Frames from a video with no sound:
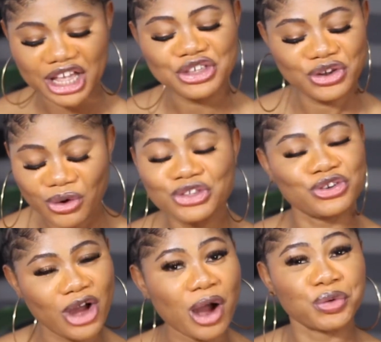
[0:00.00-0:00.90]
you
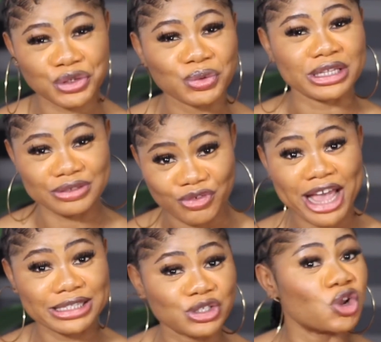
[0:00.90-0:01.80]
know how we do it,
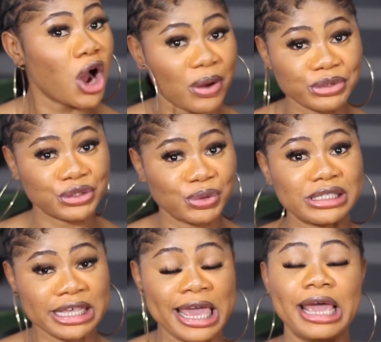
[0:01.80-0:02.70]
right? You know how we do
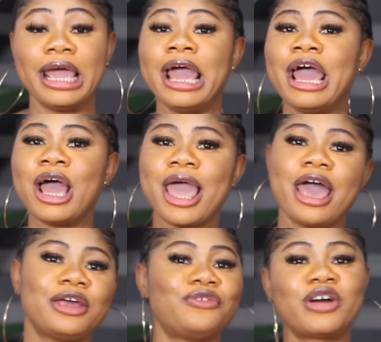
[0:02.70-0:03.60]
it here.
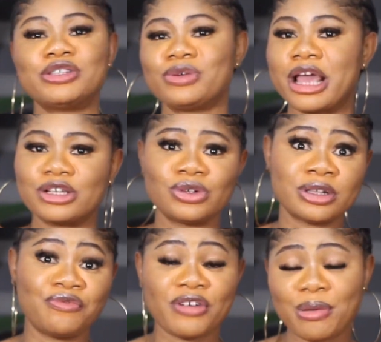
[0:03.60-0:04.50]
Head over to Cash
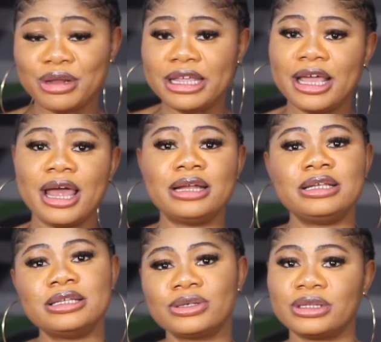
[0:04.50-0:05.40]
Rocks and Family
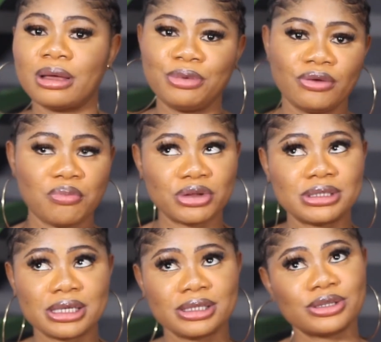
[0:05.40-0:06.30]
and hit on that big red
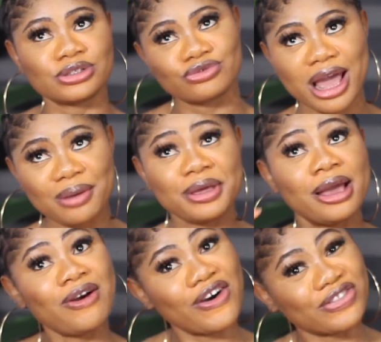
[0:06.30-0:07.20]
button that says subscribe
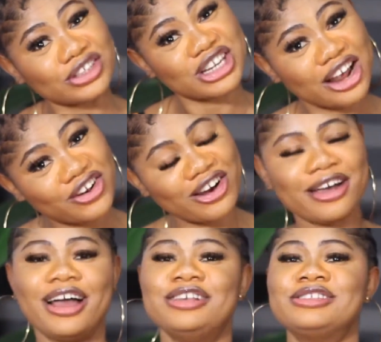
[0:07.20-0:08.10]
on the channel,
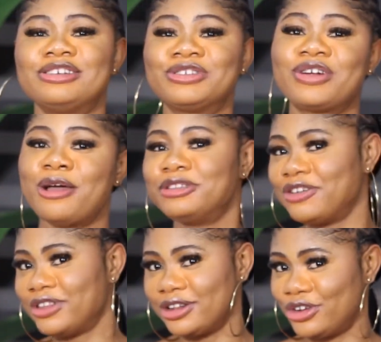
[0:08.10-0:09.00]
and subscribe.
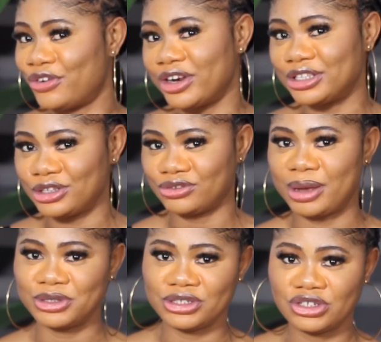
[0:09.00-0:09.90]
Definitely already
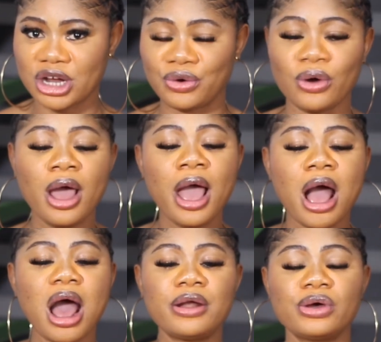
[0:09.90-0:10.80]
subscribe to this channel.
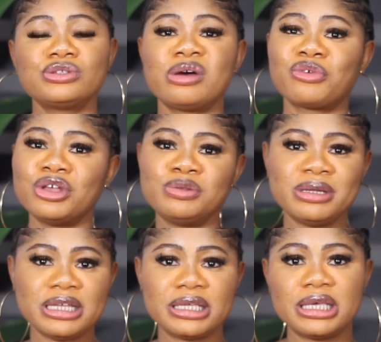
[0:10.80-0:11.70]
And also, I'm going to
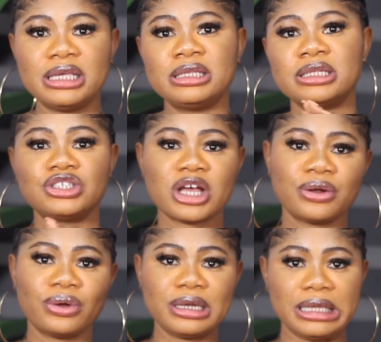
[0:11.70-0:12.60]
be linking the
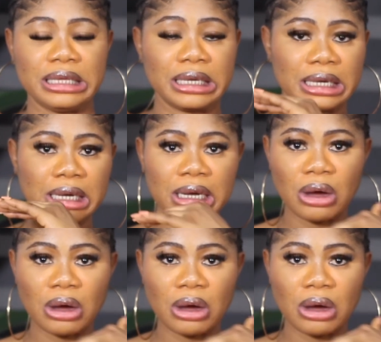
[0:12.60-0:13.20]
channel link